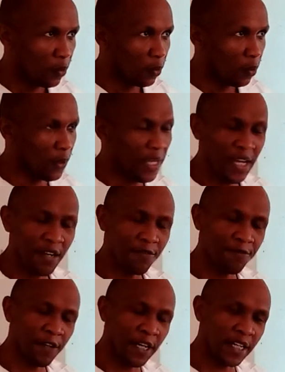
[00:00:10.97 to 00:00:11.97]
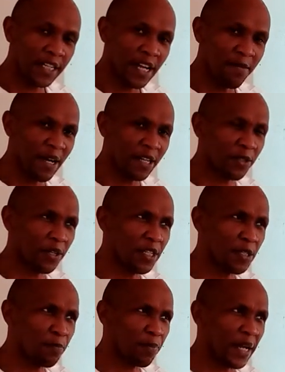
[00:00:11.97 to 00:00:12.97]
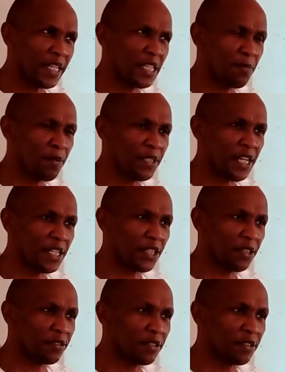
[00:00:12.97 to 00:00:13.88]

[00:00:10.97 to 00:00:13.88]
We have come across precipitation